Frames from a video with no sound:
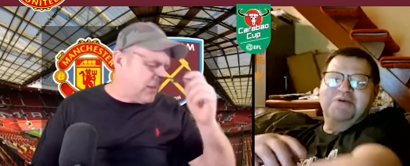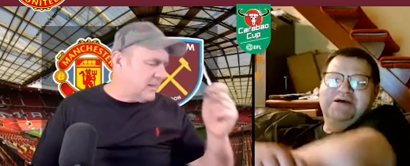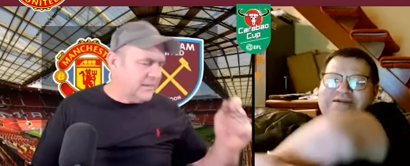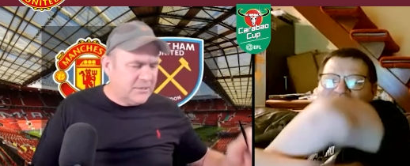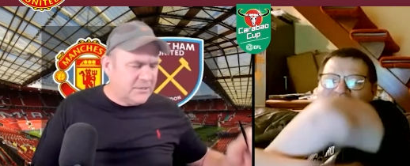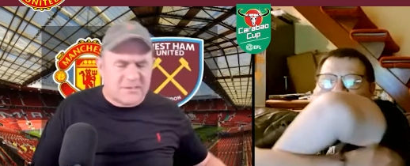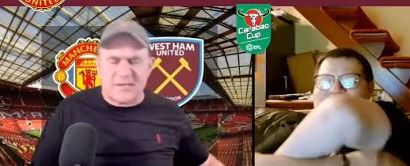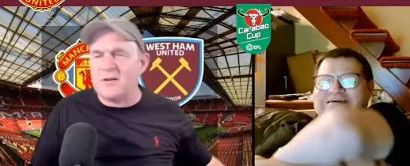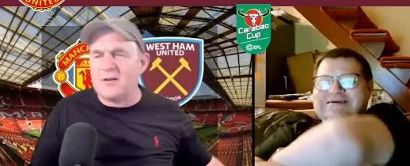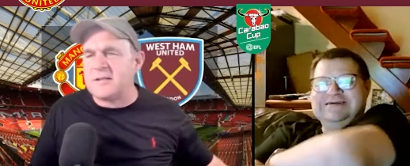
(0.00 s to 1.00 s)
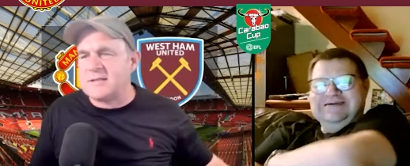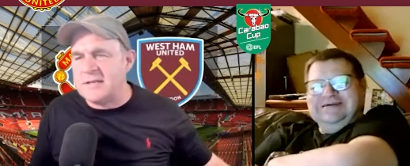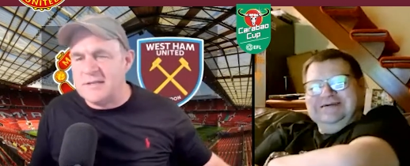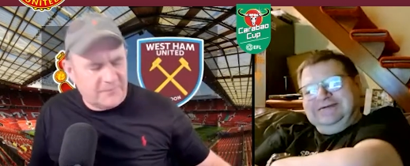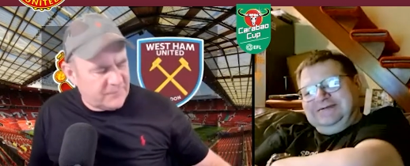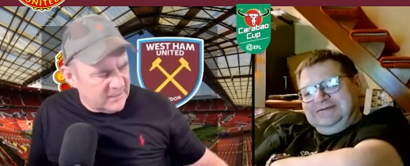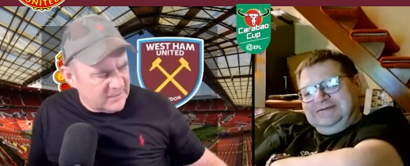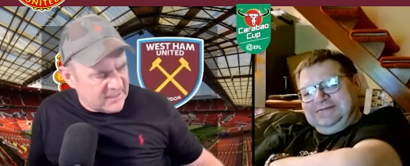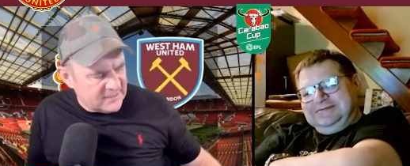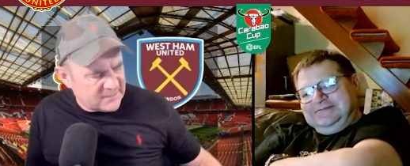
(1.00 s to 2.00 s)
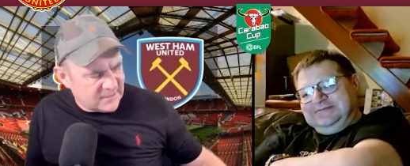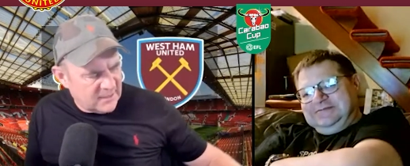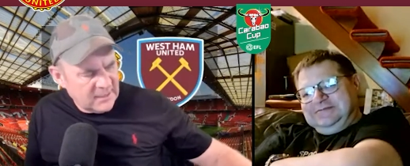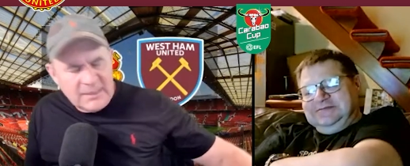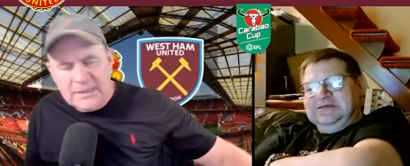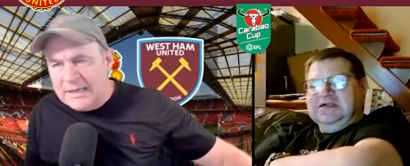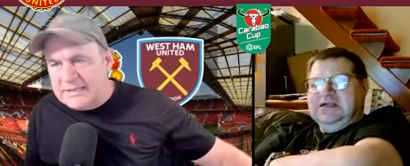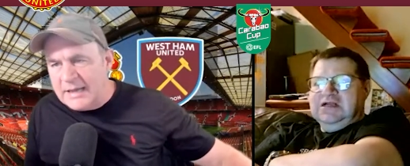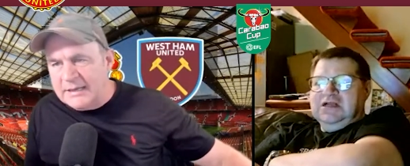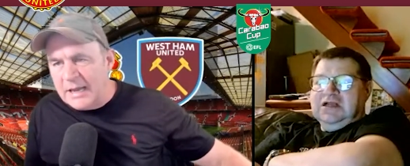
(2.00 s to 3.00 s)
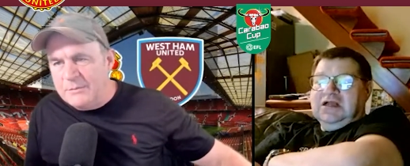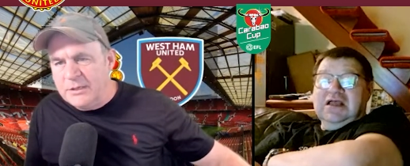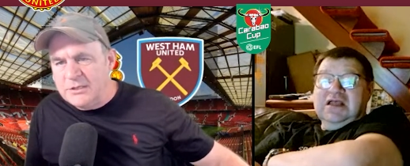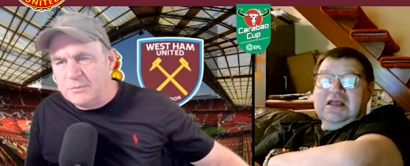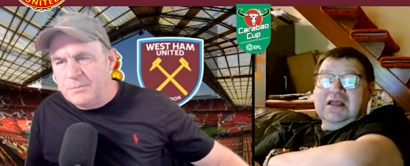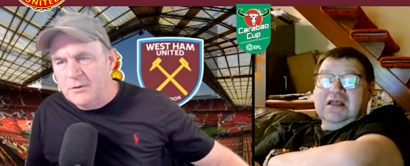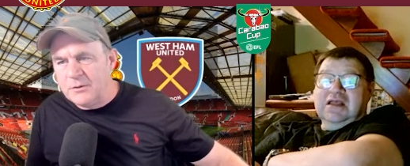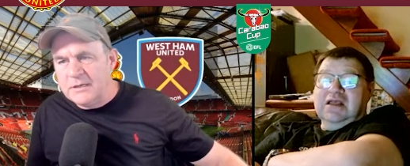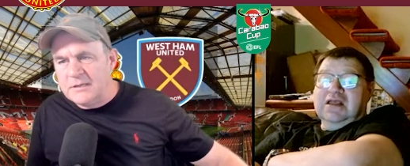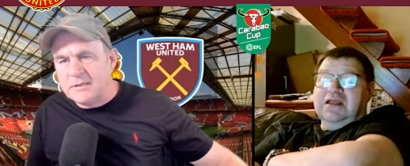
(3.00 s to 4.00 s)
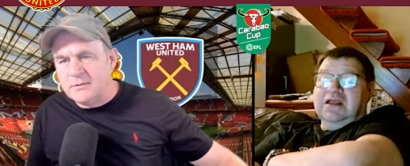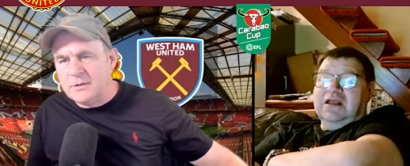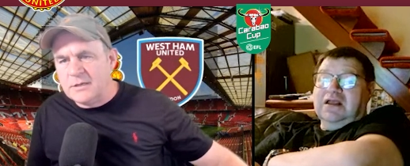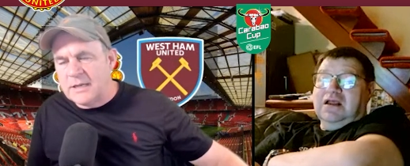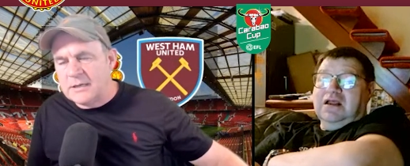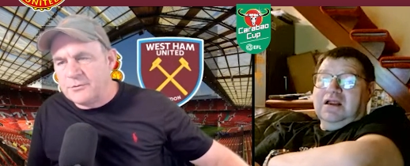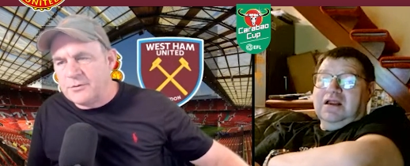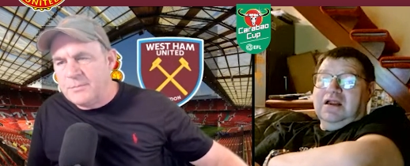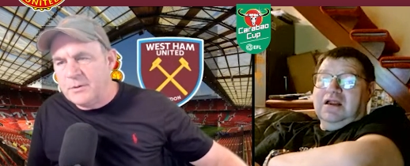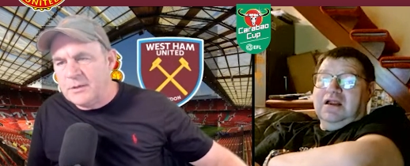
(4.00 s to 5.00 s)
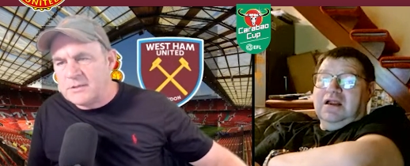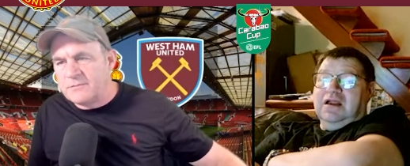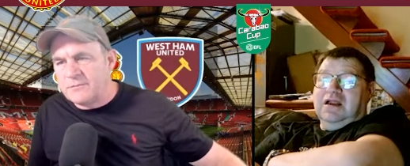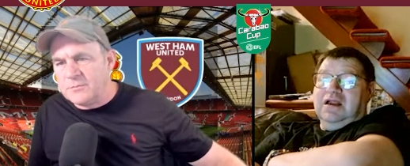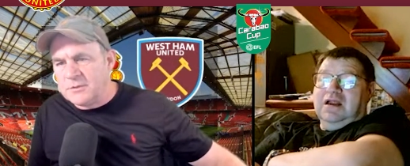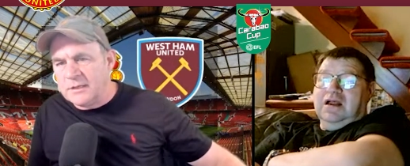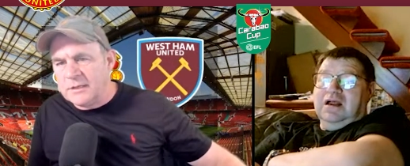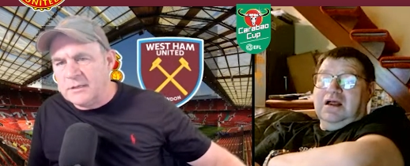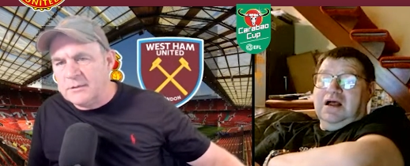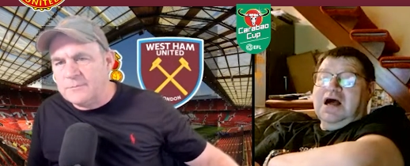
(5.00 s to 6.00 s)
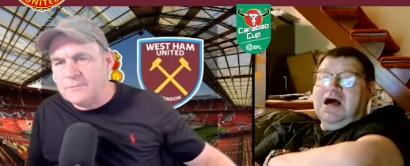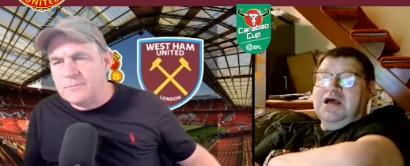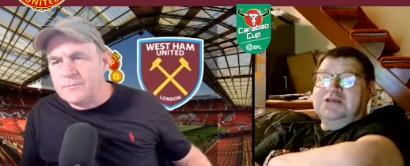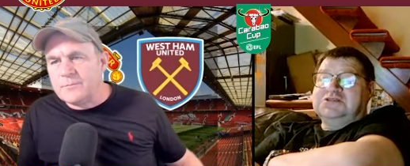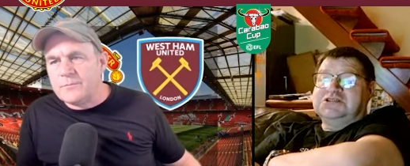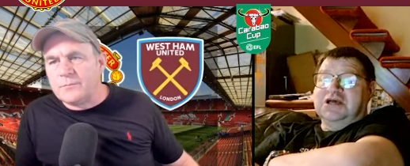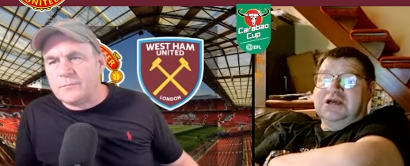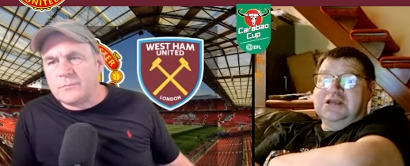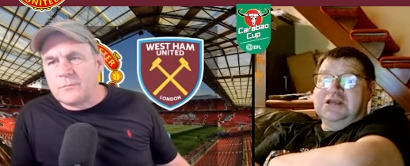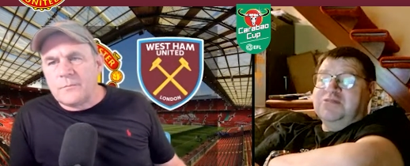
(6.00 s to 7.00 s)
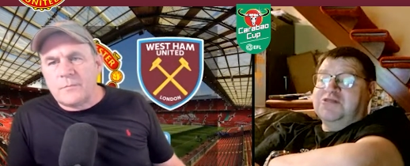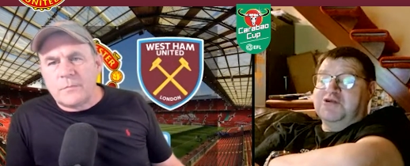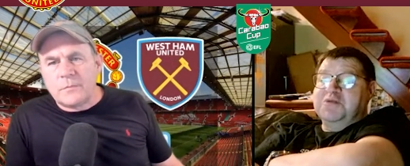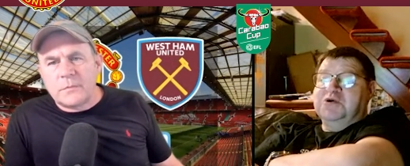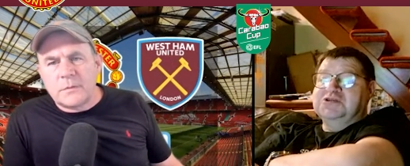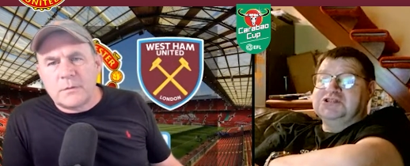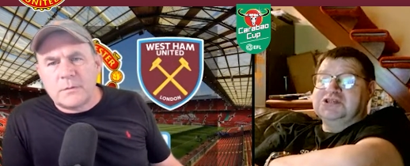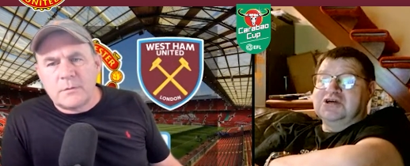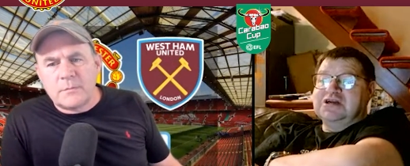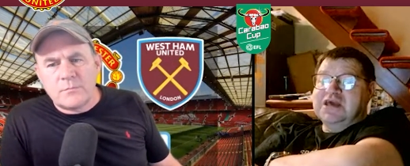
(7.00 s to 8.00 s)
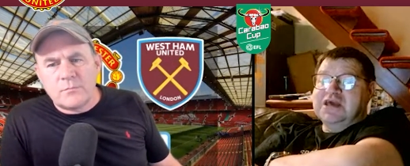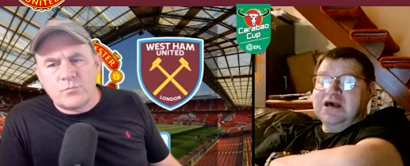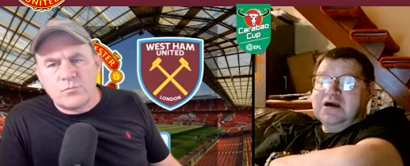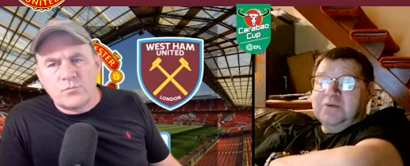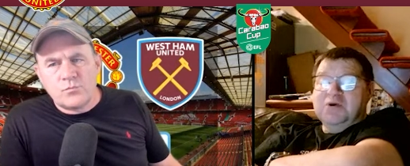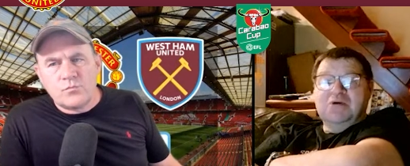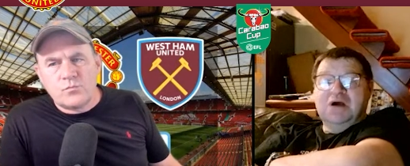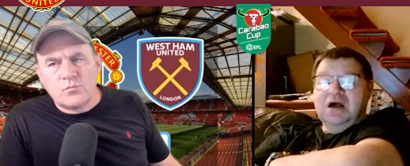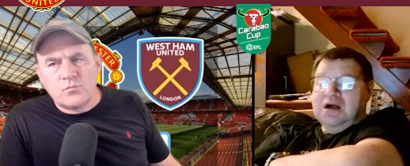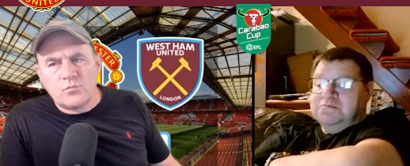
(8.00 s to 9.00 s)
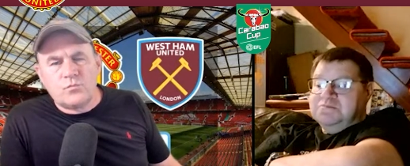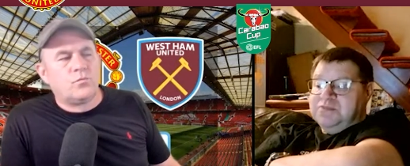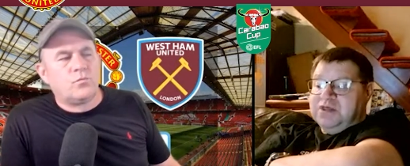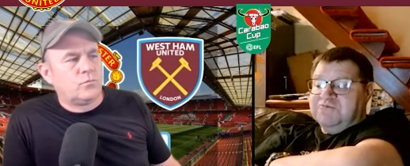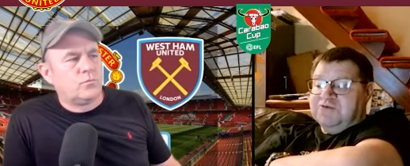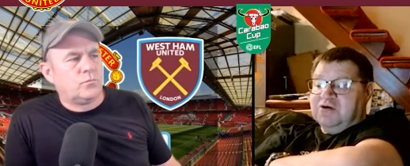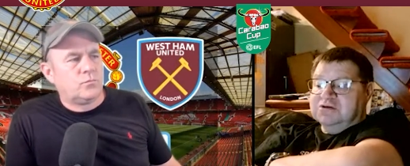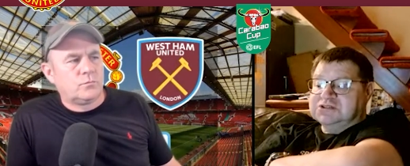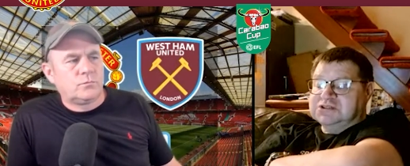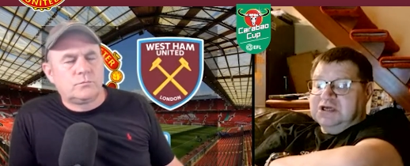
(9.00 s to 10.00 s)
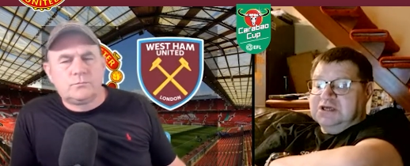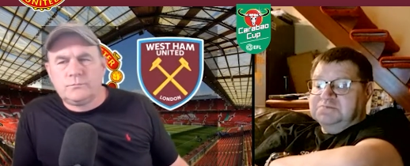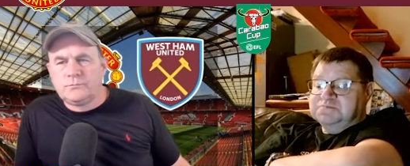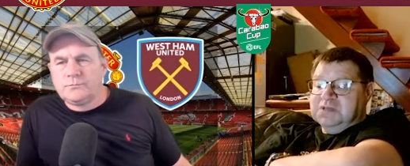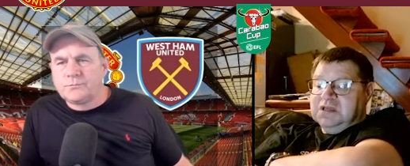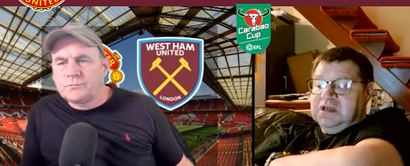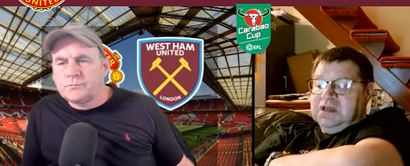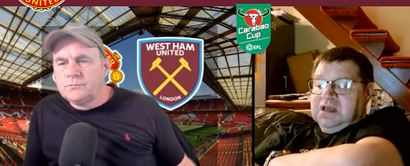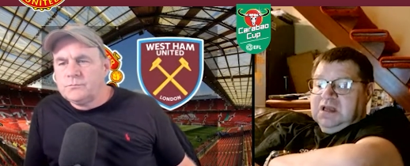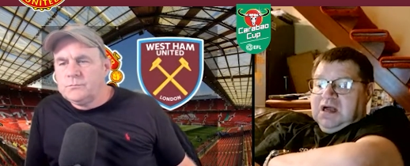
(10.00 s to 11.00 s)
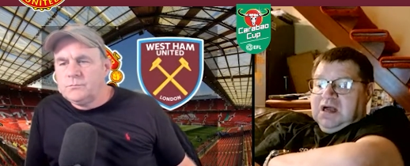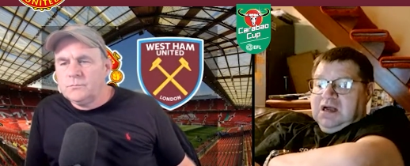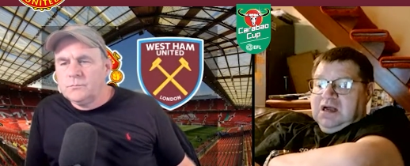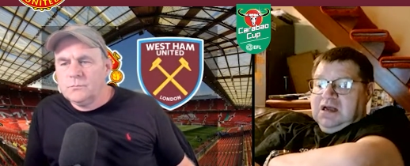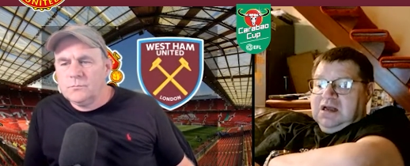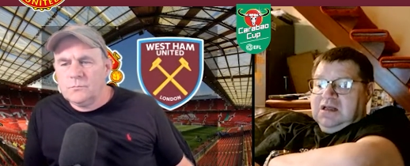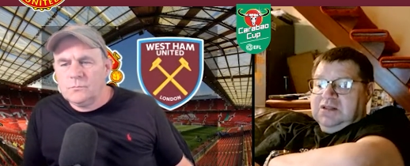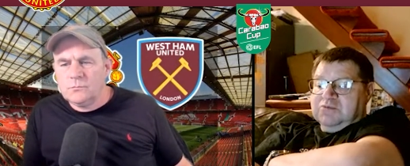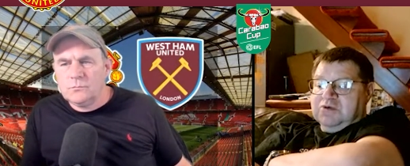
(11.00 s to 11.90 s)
Speaker 1: a particularly good start to the season, have they? Is that uh, is that a game we should be looking to uh, take all three points from? Do you think?
Speaker 2: Uh, it's again three points certainly gettable. Um, they've got um, uh, they've